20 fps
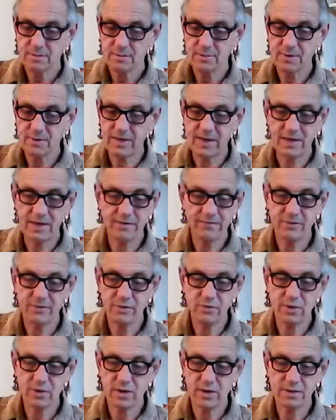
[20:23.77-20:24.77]
but I have
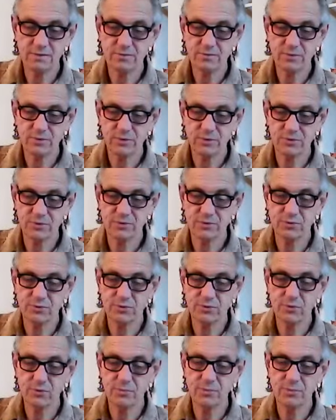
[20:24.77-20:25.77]
no other words to
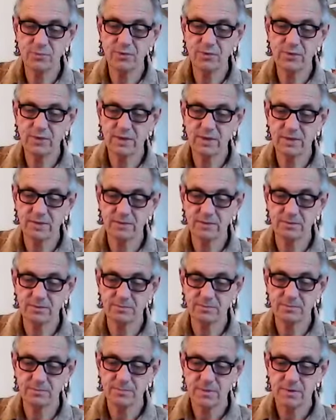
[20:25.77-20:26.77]
communicate
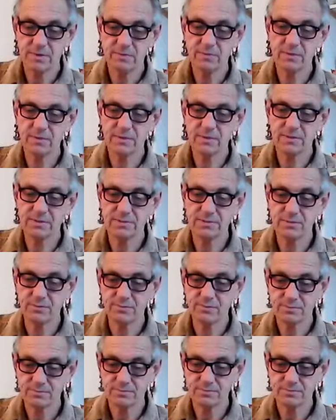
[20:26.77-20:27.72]
them with you.